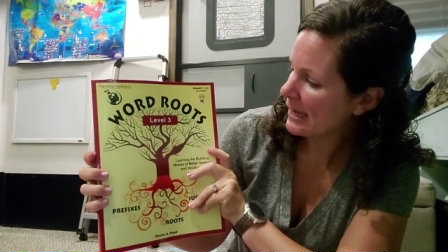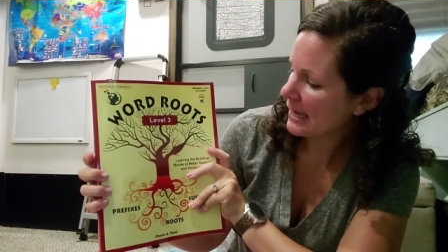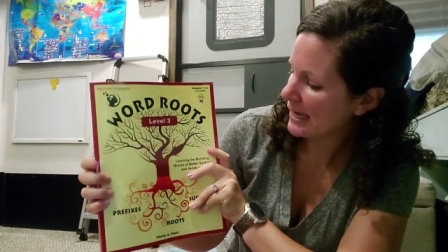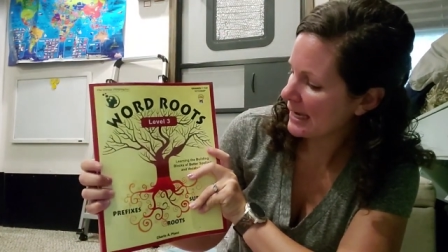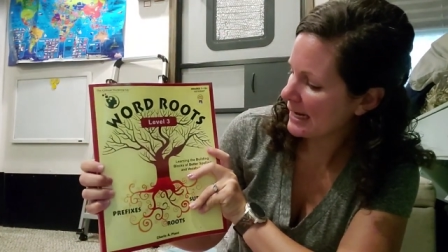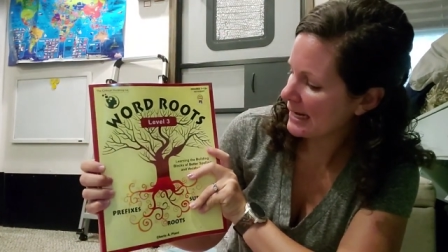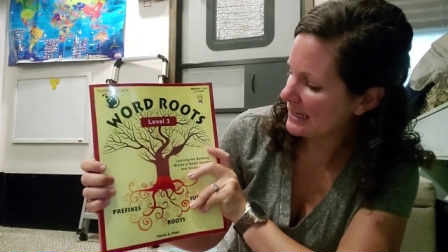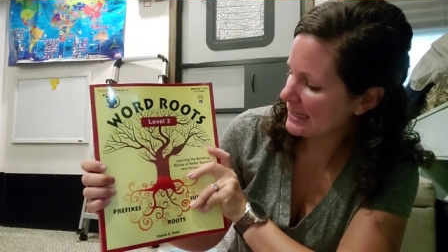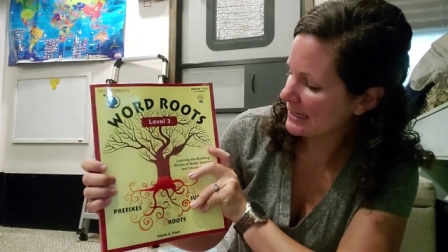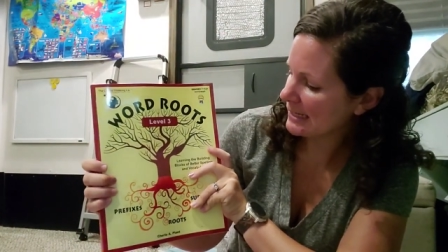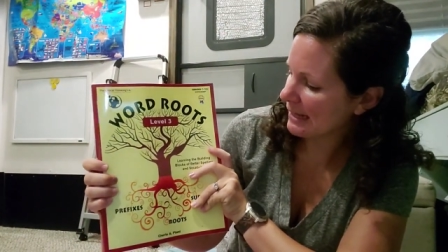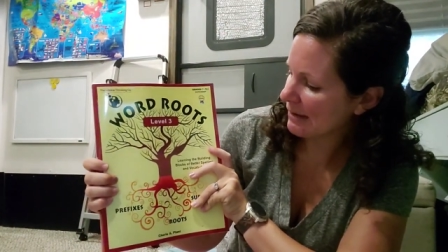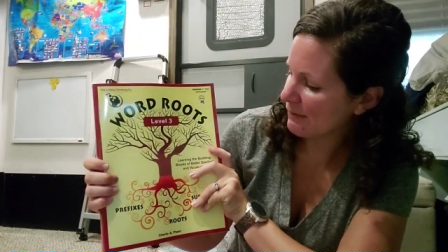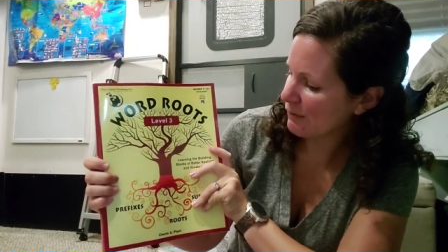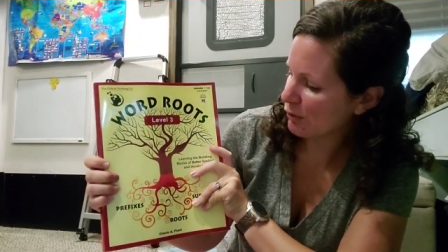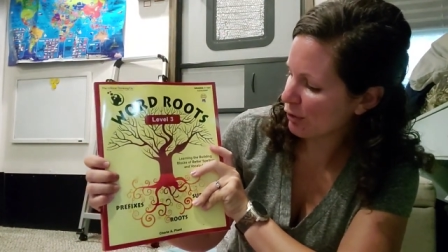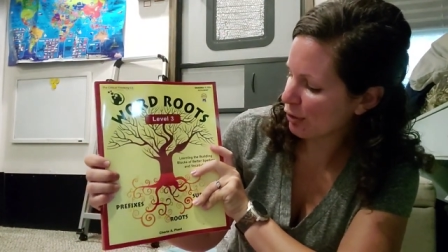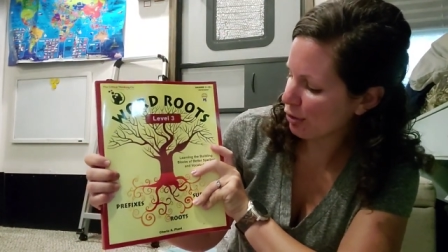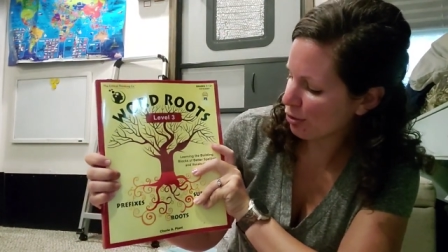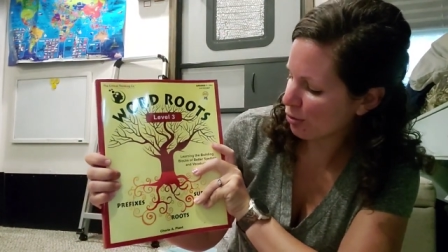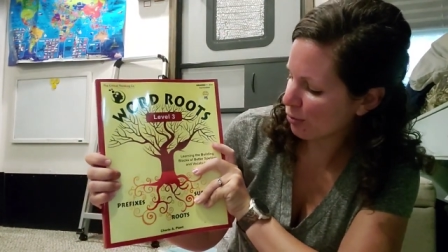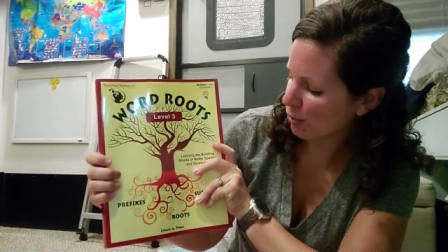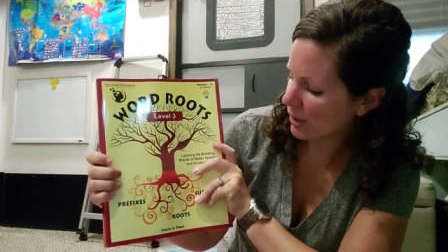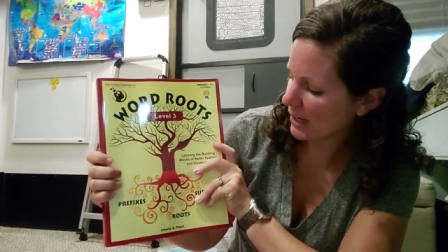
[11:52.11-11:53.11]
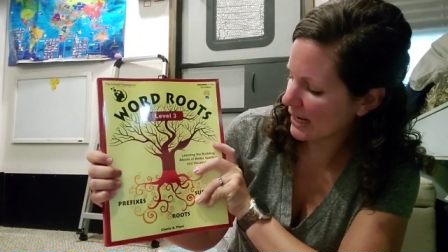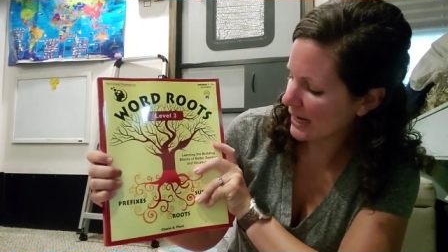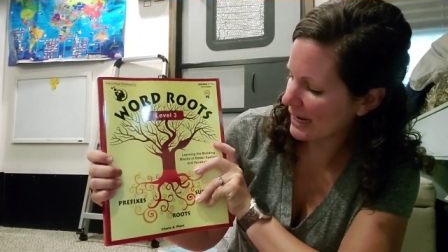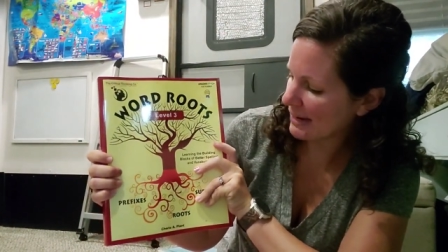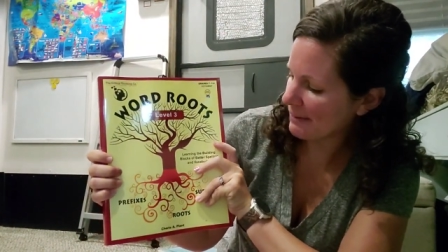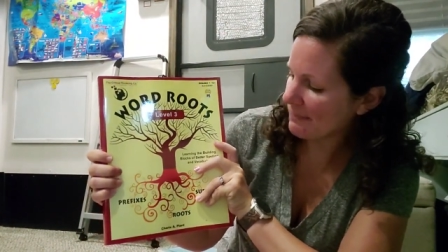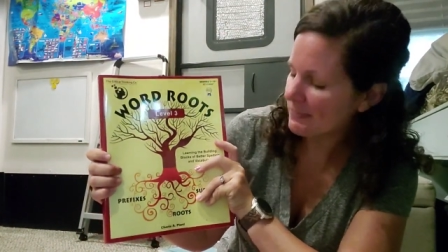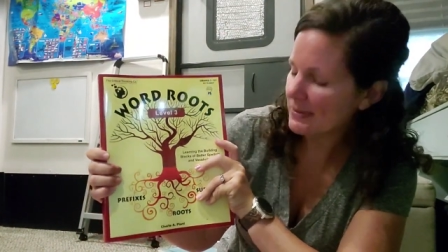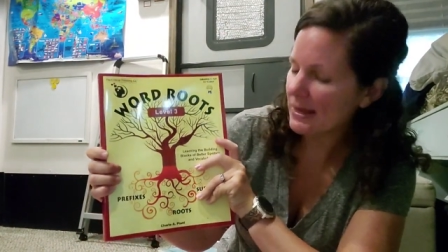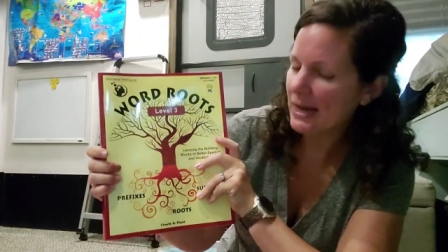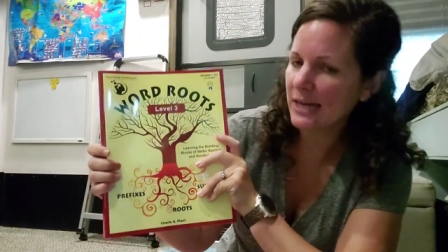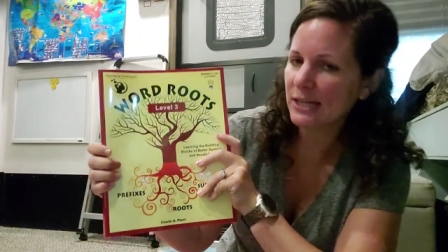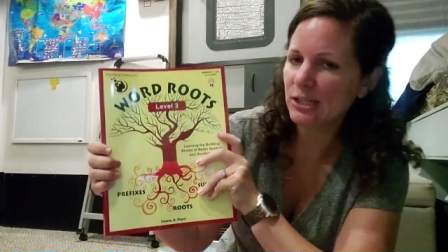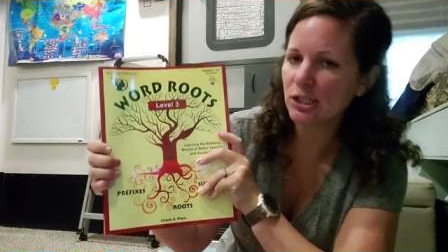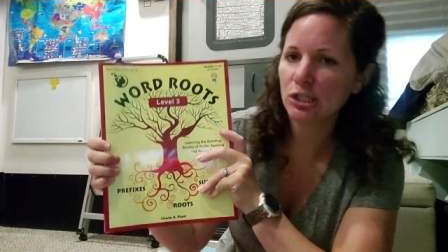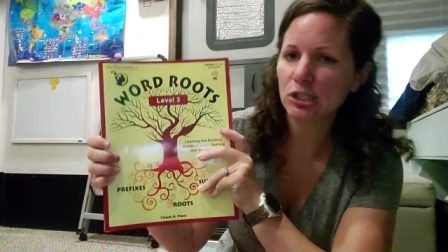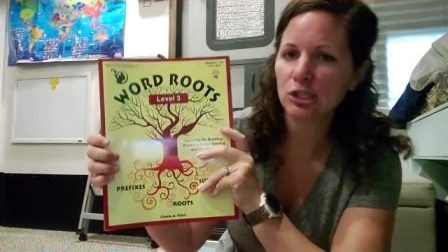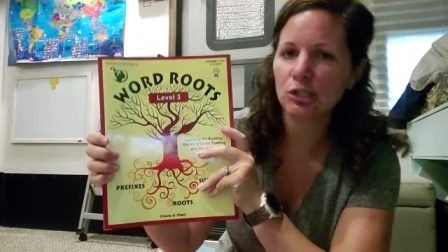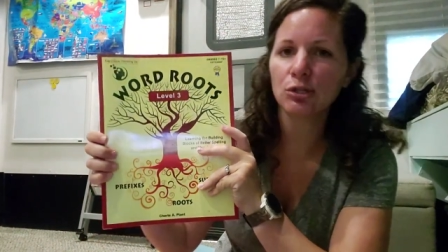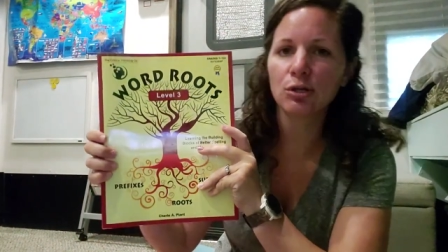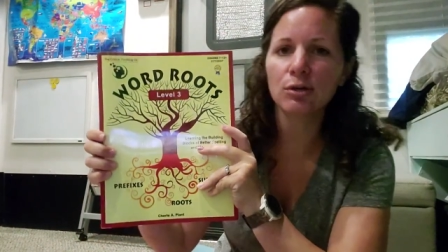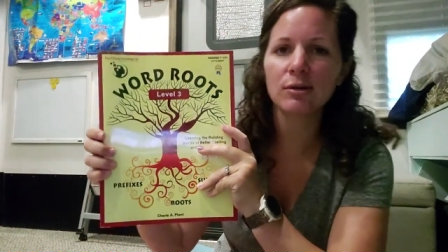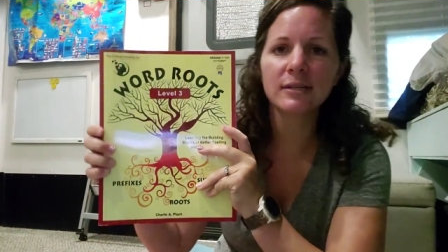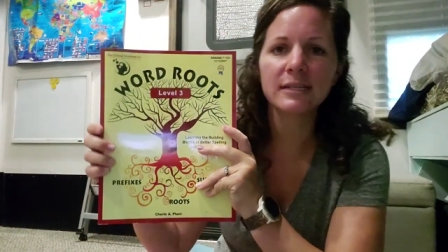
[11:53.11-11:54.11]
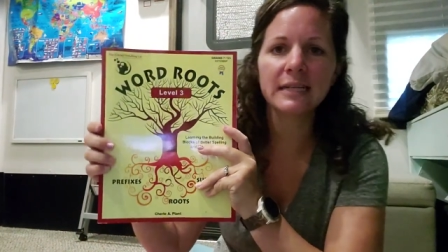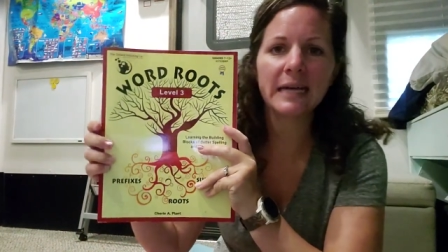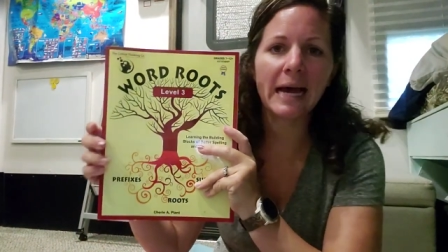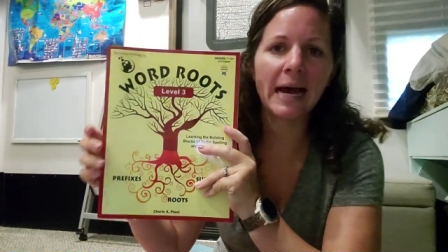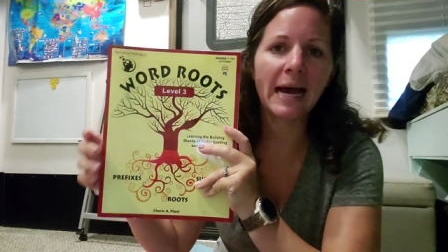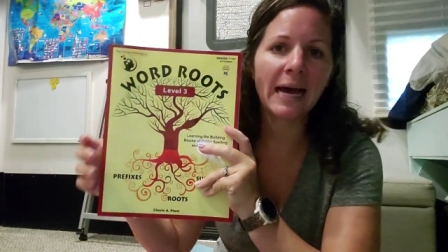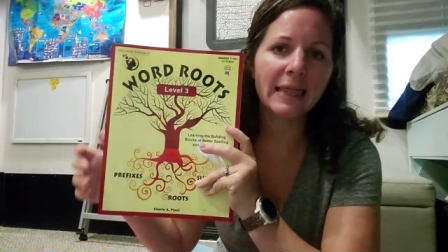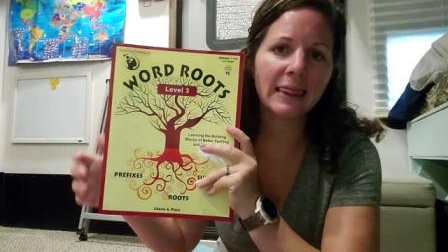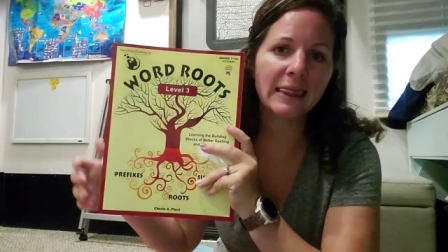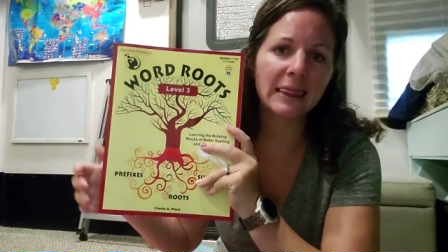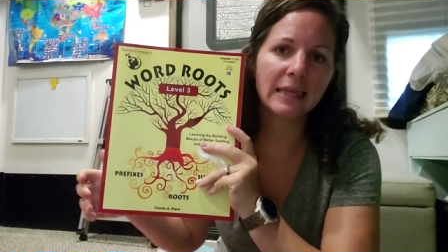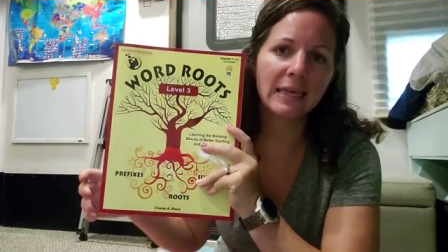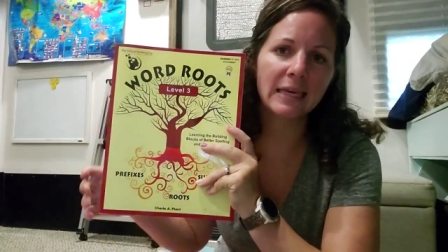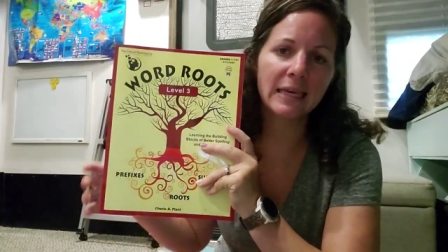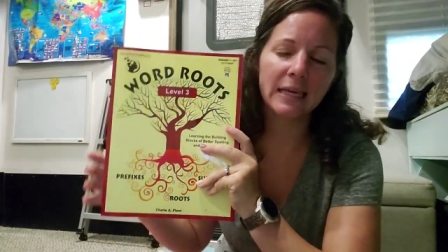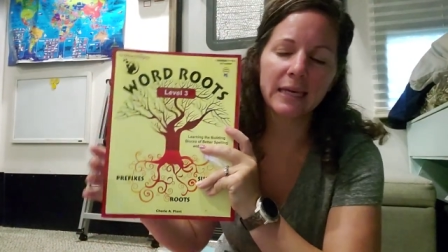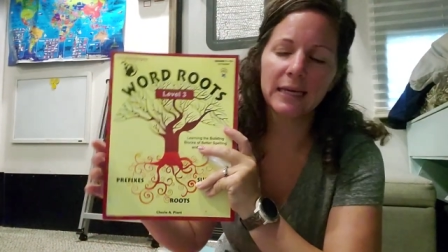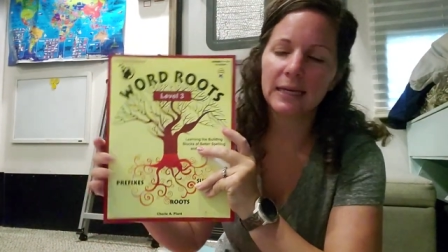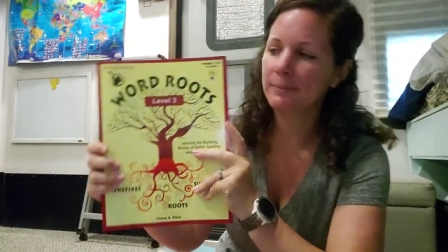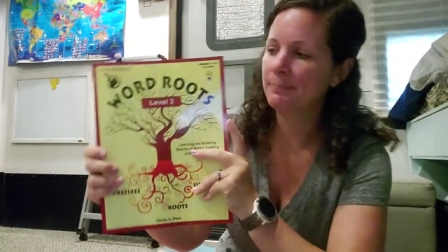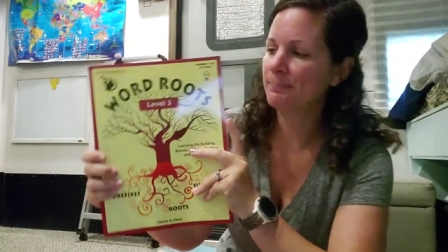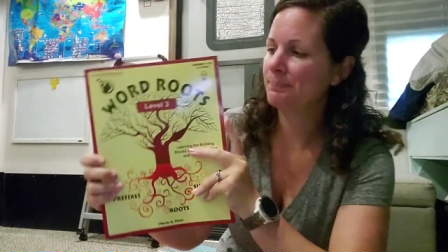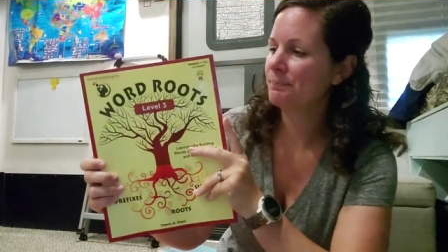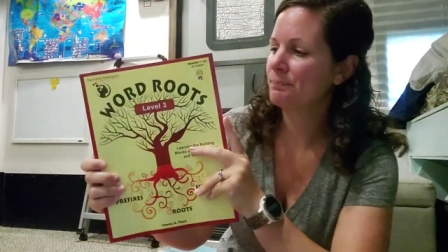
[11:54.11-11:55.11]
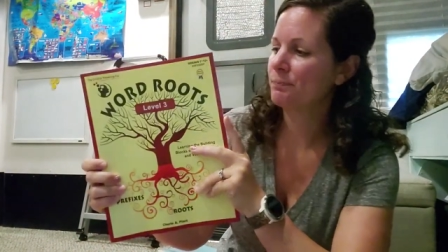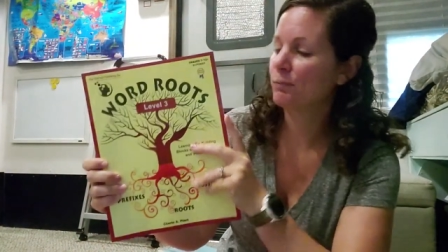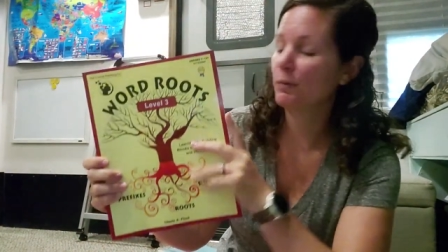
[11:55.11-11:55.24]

It is level three. I just looked at the,